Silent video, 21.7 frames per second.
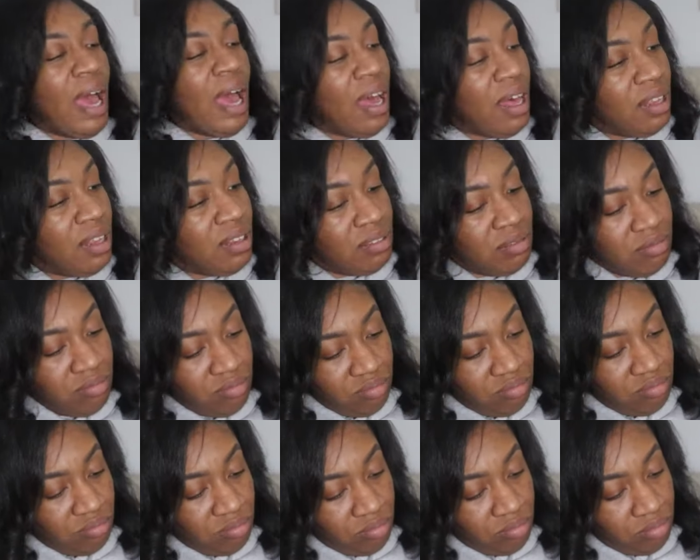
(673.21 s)

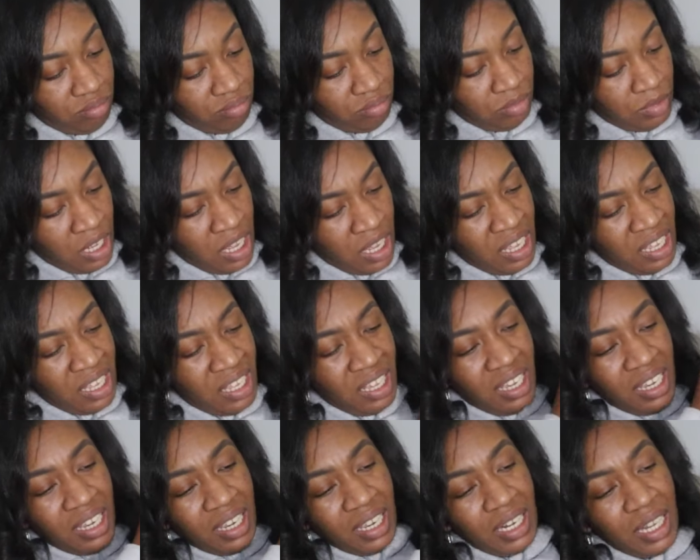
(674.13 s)
Um,
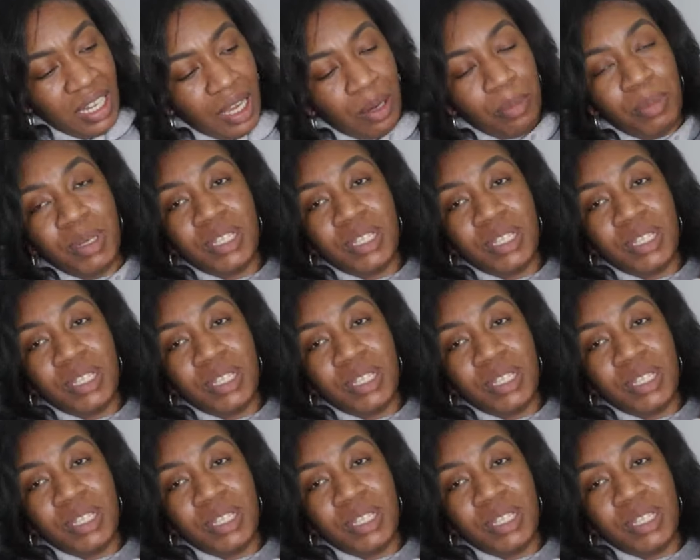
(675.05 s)
yeah, kind of like a